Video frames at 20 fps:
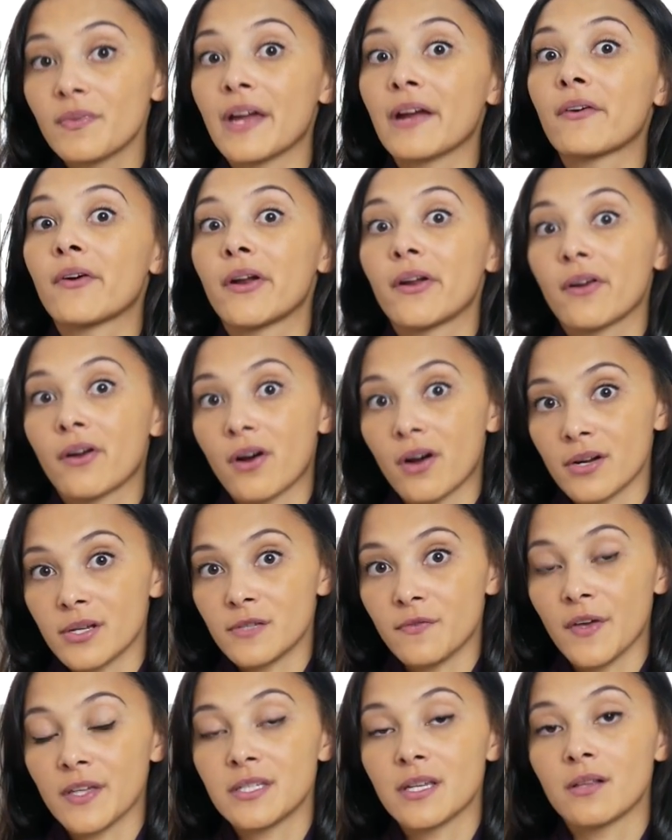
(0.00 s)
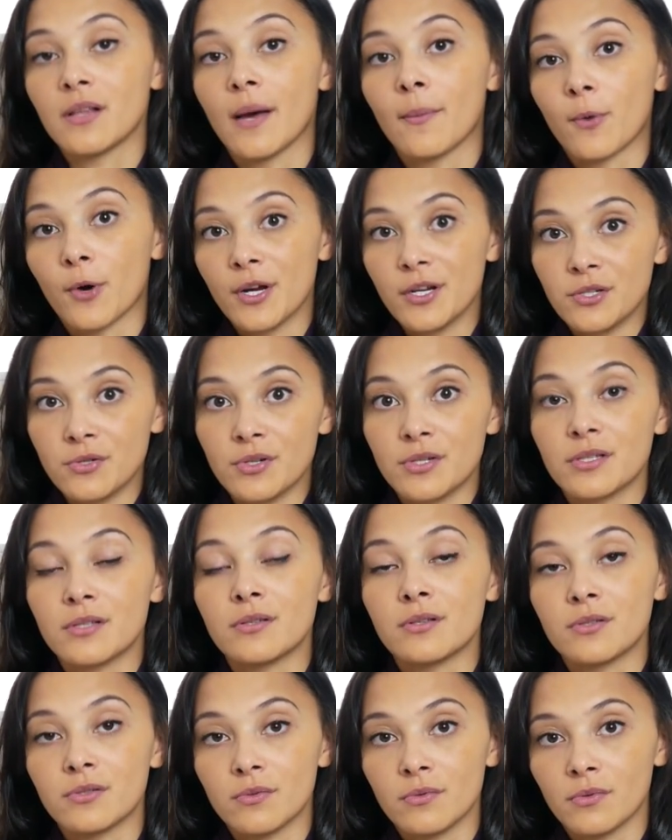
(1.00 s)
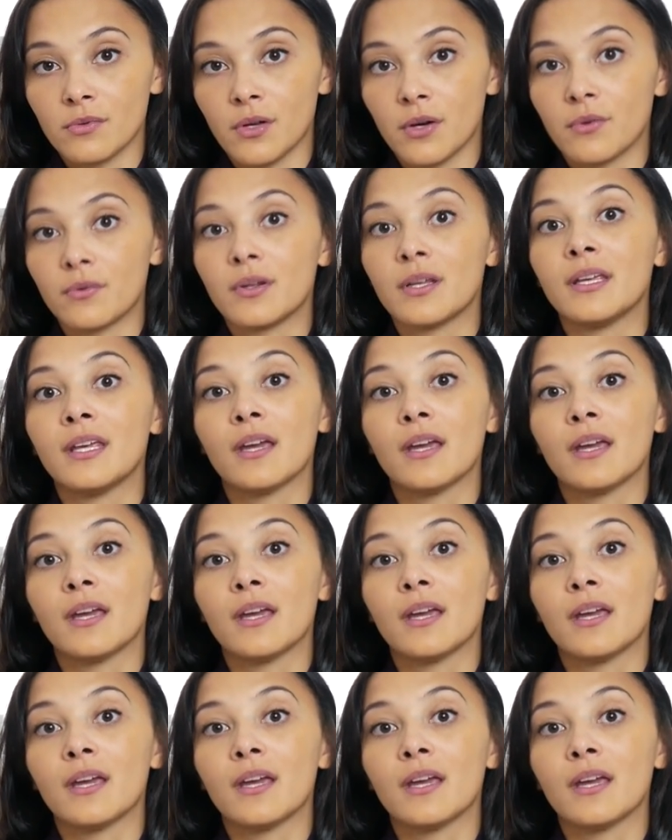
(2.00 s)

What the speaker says: that credit card is facing a lot more interest than the student loan.